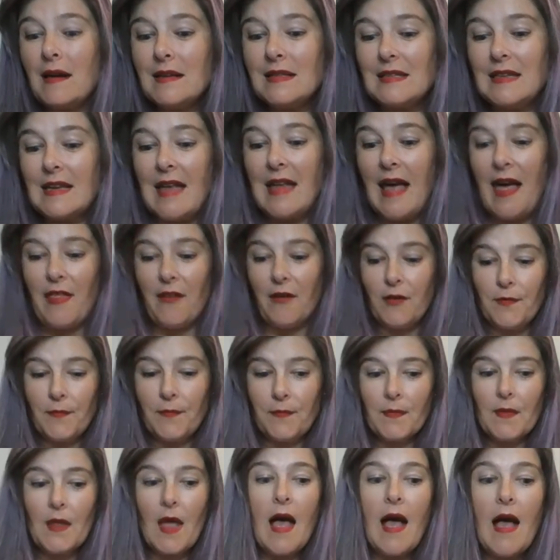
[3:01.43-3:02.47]
box
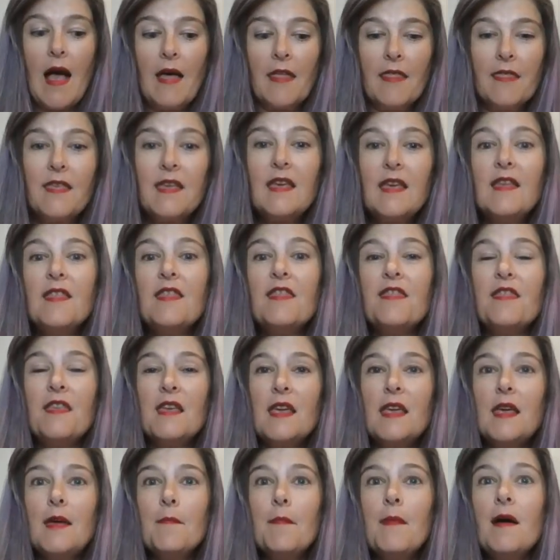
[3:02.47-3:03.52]
together. The
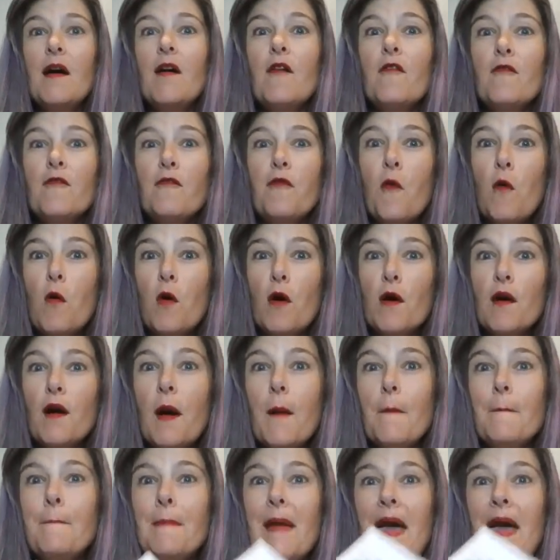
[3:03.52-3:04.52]
theme for